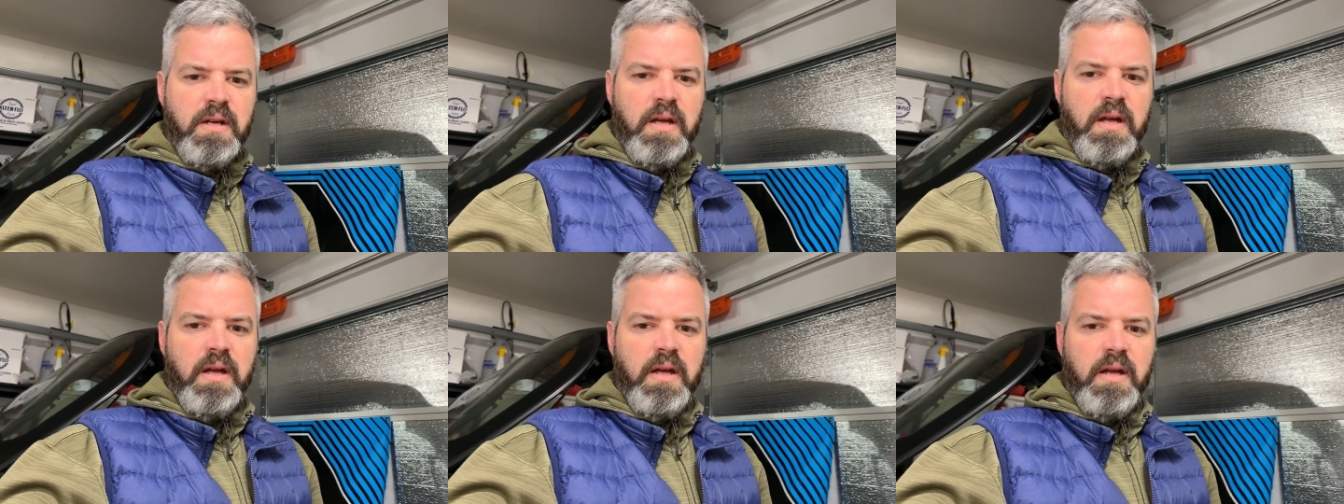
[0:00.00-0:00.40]

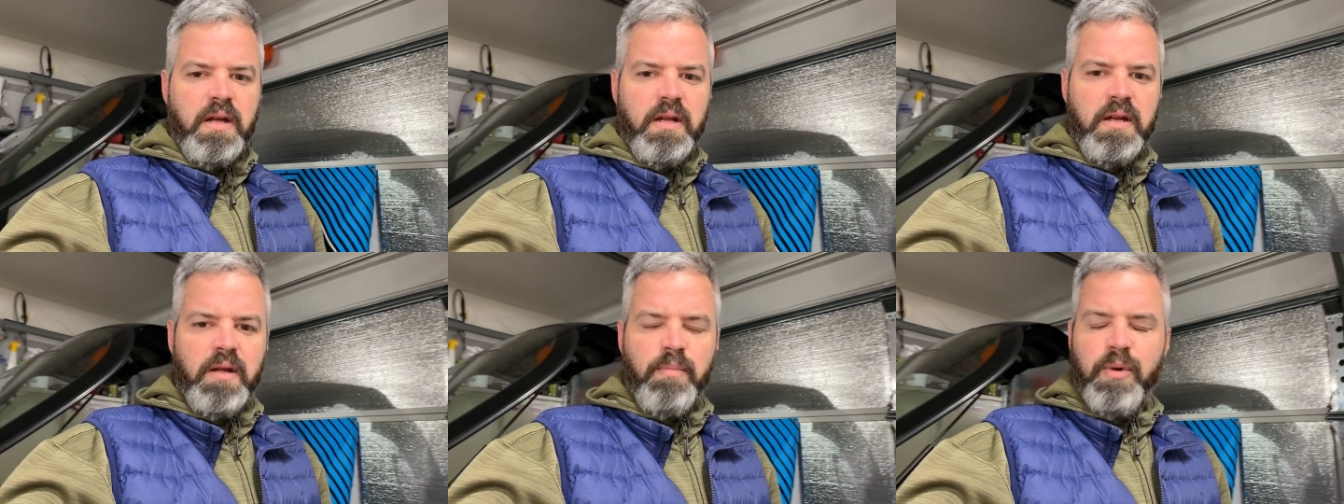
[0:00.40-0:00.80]

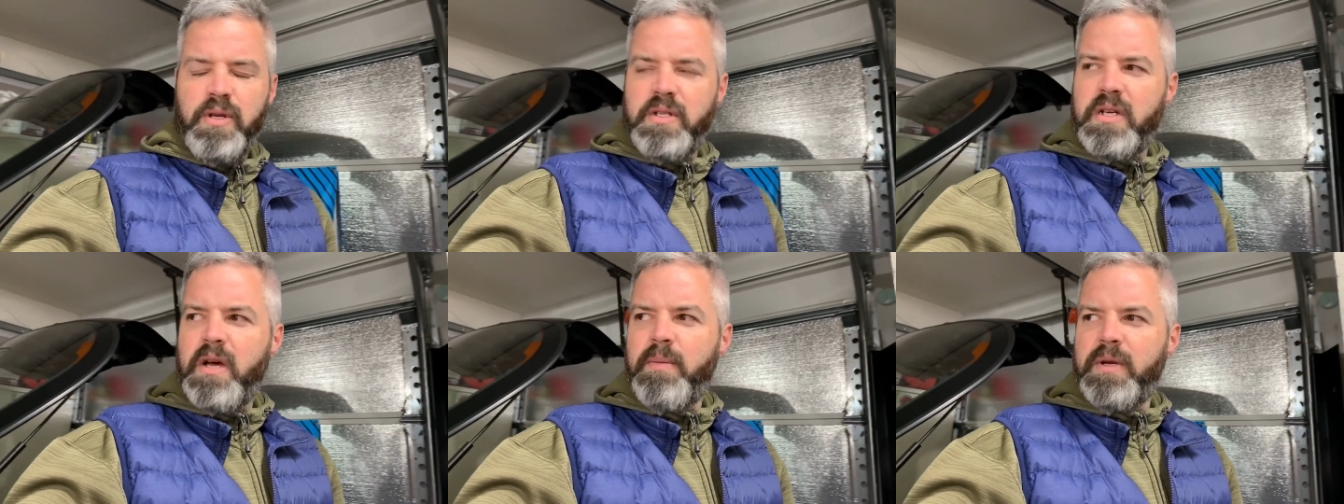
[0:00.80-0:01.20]
And I
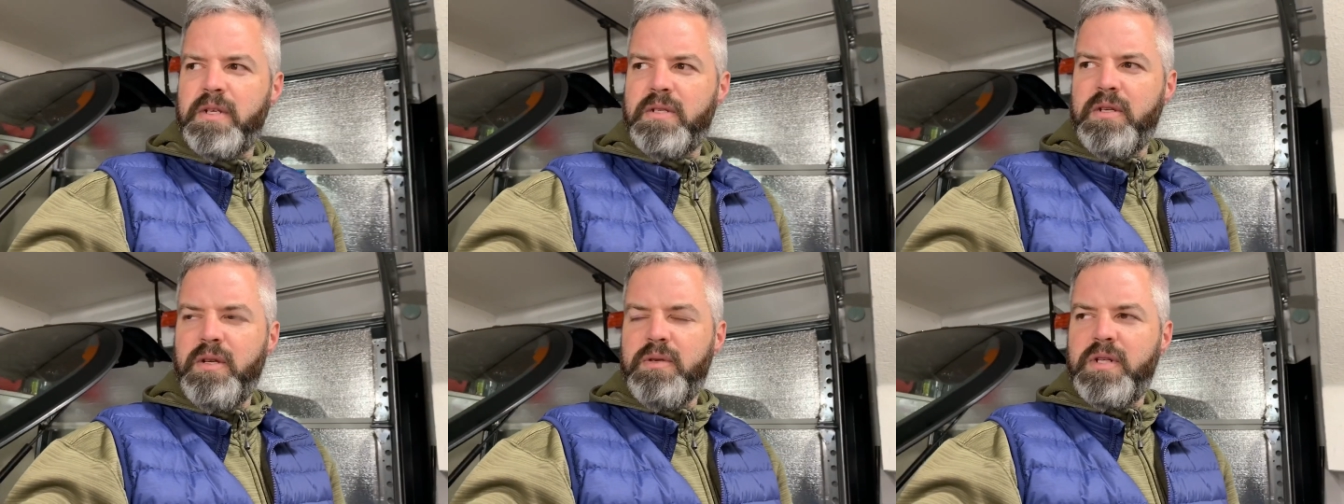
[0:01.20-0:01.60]
put
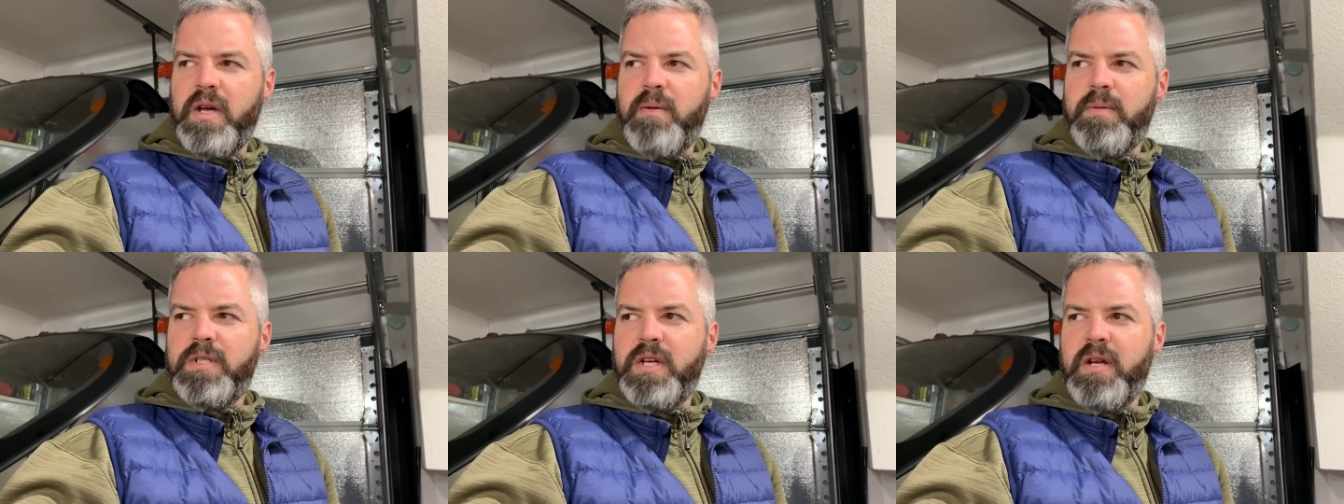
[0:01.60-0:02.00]
new
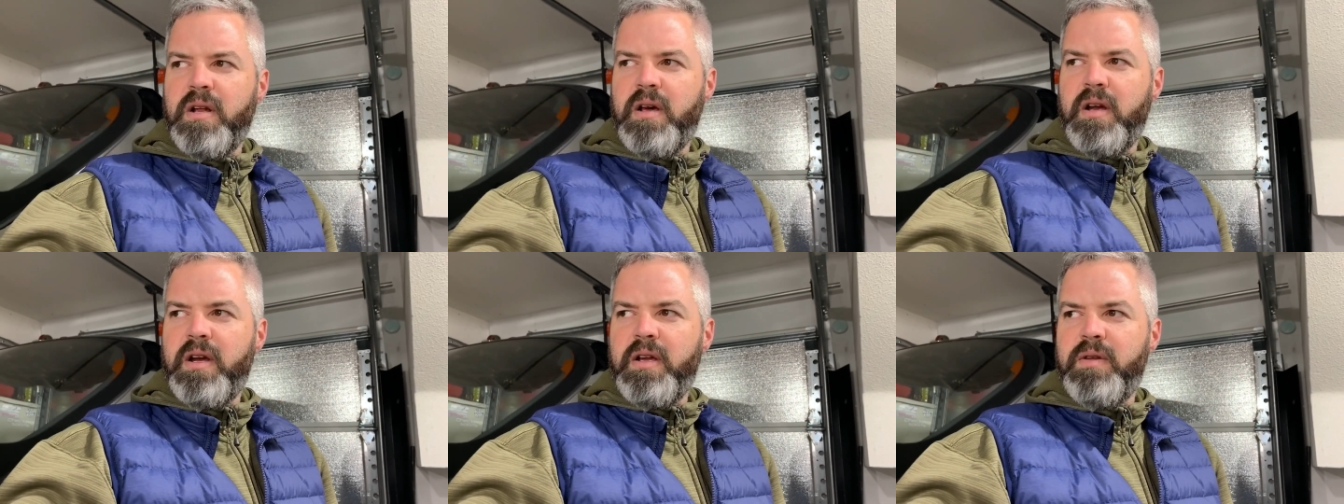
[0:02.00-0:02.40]
timing chain
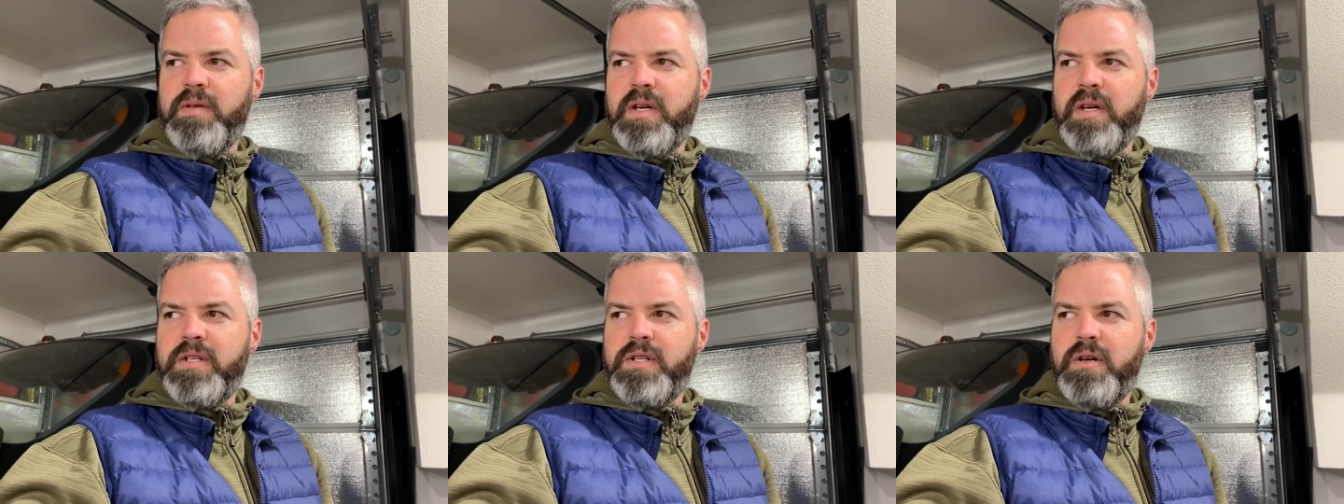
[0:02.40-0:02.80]
on it, new
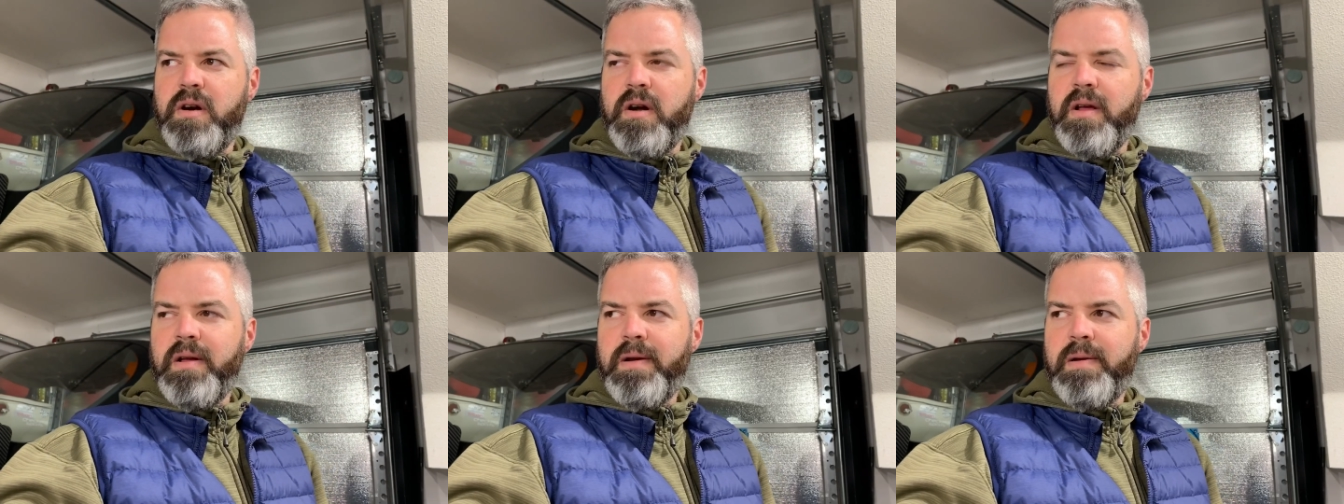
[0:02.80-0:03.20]
tensioner on it,